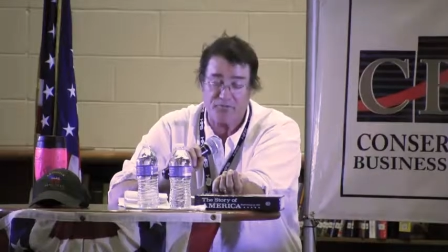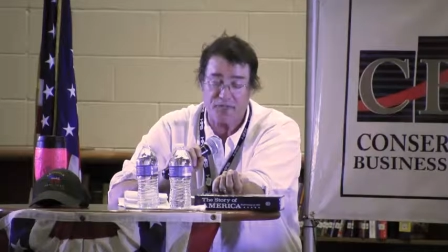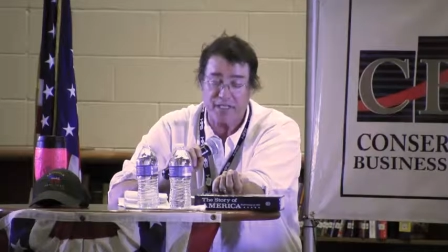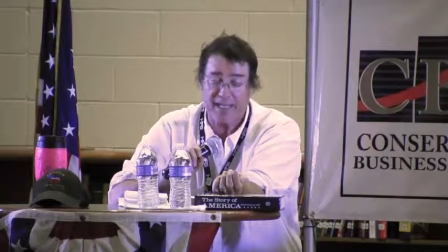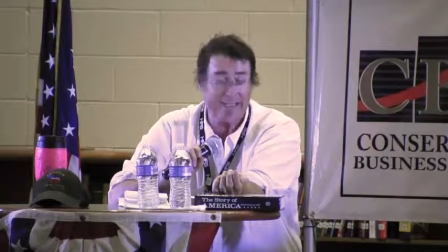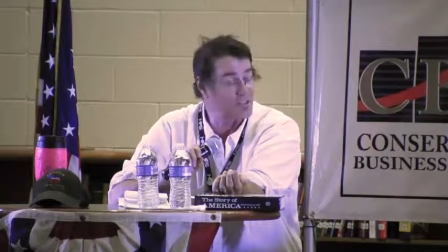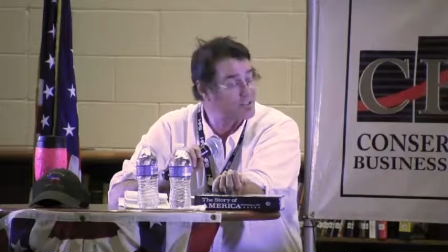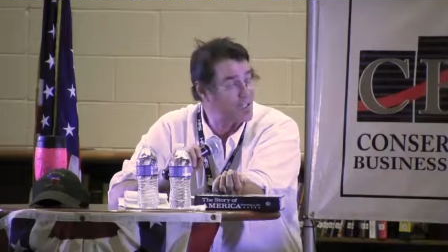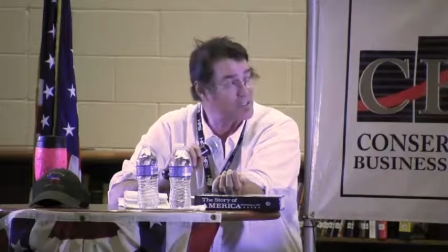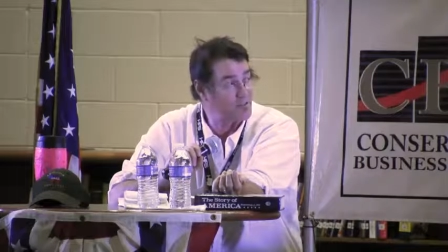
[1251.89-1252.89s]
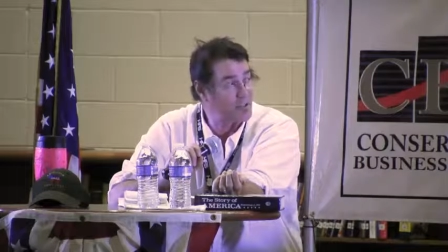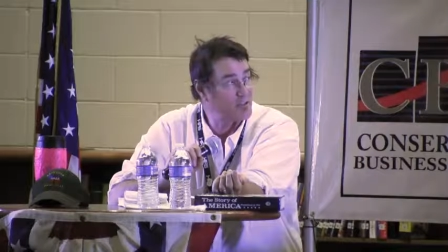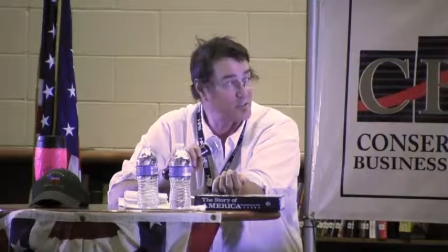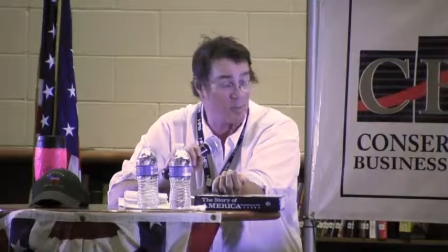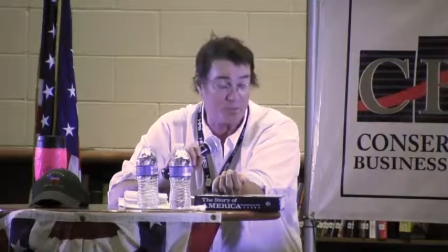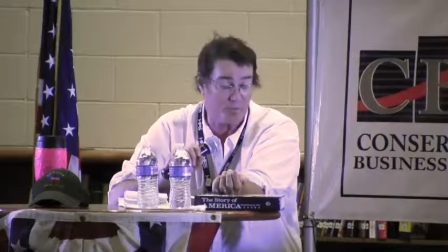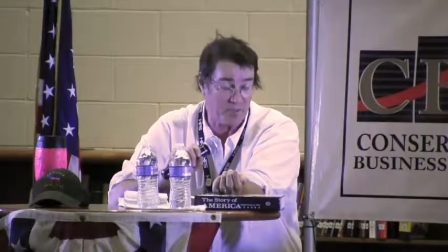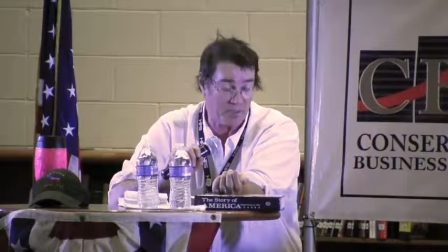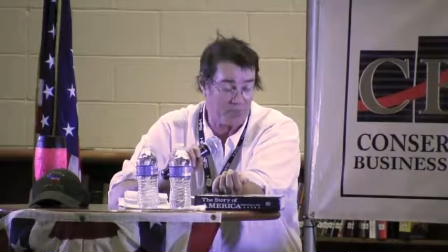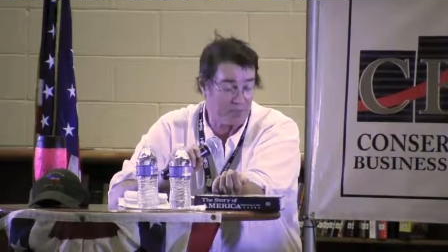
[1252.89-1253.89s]
free exercise of other people's
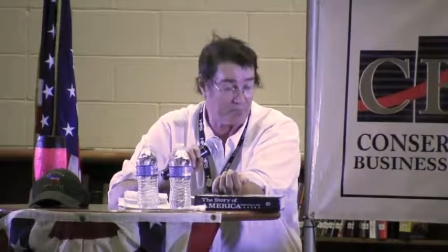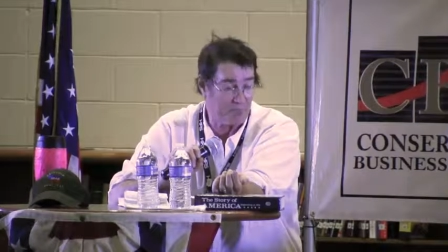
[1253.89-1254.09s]
religion.